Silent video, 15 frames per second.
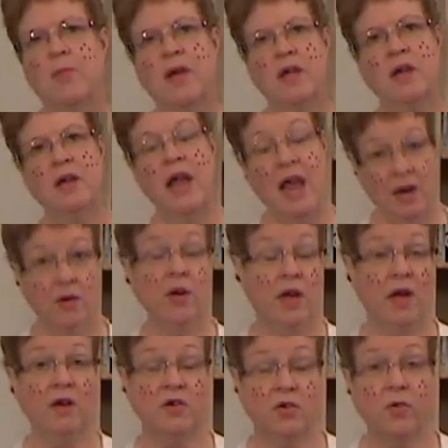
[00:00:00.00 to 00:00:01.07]
But, and
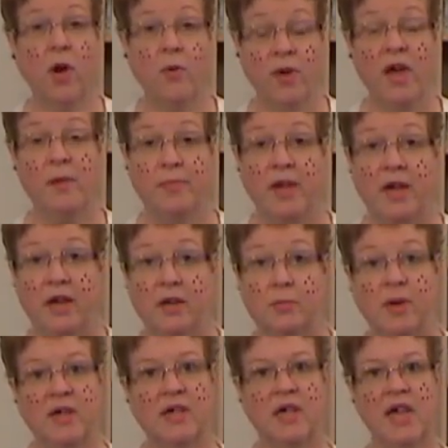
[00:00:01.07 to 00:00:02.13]
ducks, grown-up ducks.
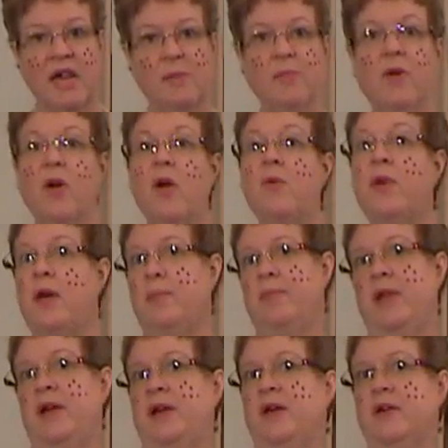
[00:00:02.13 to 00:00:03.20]
But them grown-up
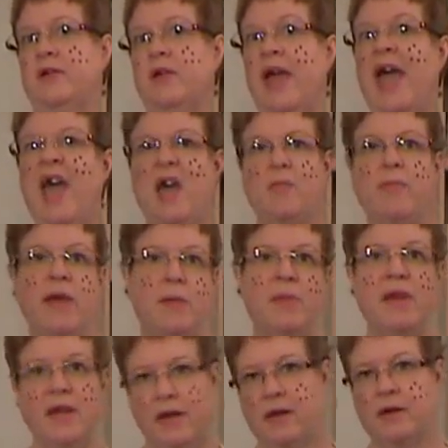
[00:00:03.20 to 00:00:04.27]
ducks had
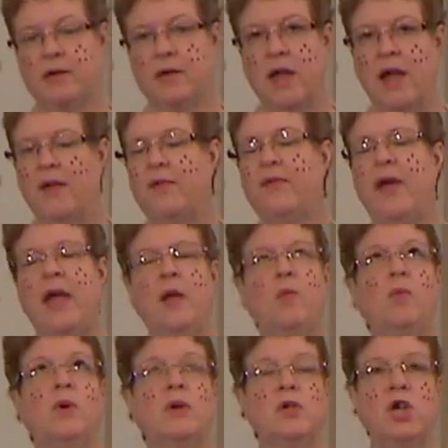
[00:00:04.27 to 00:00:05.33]
baby ducks. And they
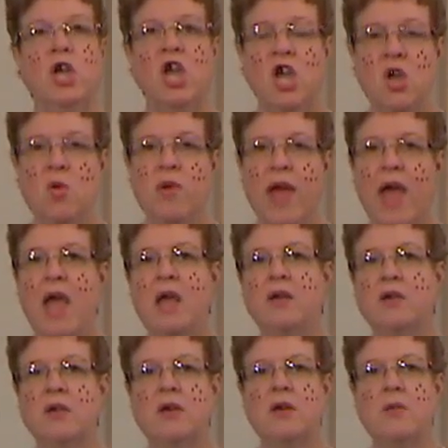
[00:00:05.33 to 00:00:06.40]
was cute as
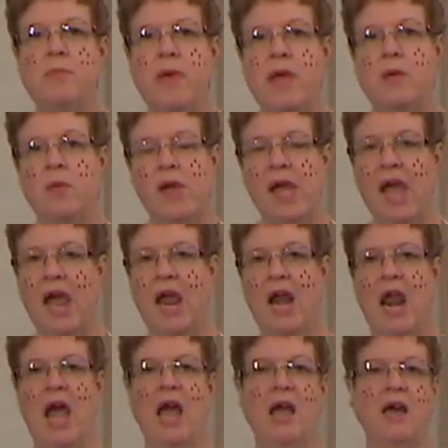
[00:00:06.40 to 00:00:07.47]
could be. We had
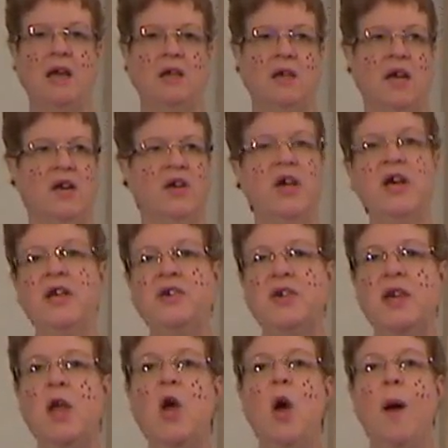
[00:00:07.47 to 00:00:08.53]
like us a
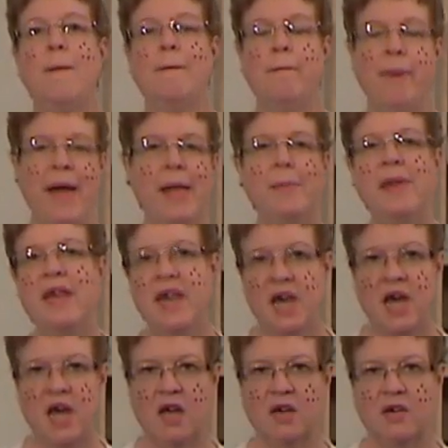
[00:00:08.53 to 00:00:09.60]
dozen baby
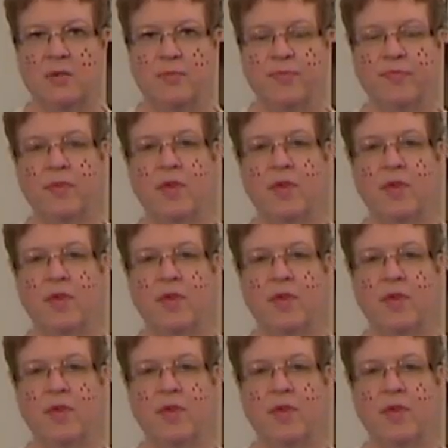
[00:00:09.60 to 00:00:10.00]
ducks.